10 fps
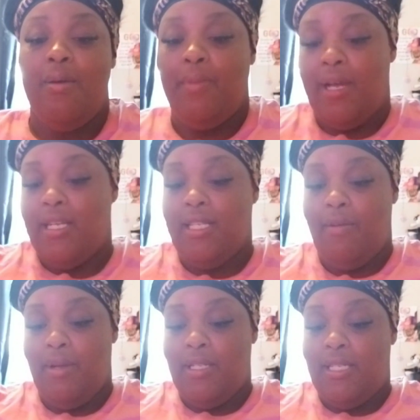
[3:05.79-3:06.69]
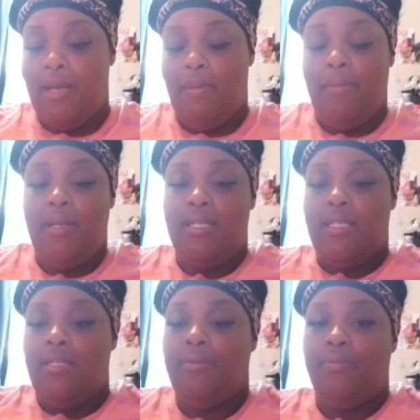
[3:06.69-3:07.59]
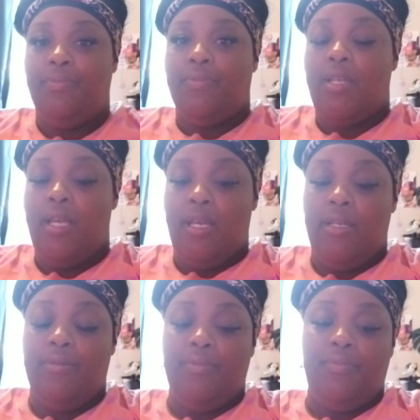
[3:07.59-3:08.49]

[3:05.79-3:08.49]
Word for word: Like I said, I'm about to take my medicine and